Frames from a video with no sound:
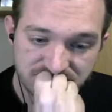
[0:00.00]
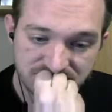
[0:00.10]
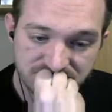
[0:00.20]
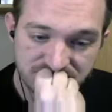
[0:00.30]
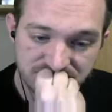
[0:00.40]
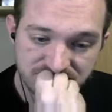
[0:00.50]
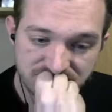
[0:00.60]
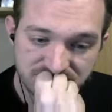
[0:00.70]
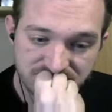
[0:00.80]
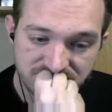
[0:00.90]

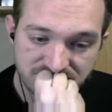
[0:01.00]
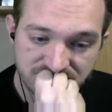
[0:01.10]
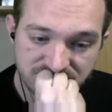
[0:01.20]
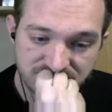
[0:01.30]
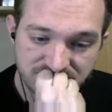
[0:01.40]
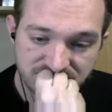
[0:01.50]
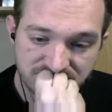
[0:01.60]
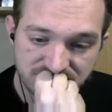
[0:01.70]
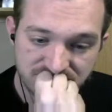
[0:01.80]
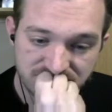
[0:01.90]

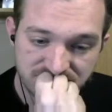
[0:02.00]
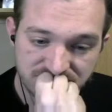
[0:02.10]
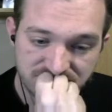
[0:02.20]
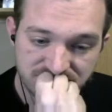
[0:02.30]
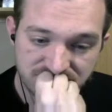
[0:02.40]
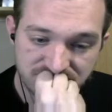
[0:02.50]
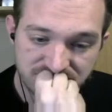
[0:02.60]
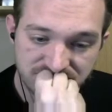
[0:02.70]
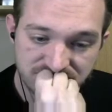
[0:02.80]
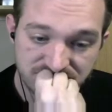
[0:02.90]

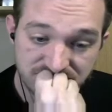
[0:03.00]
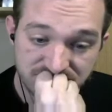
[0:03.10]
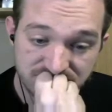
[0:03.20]
Nothing is said.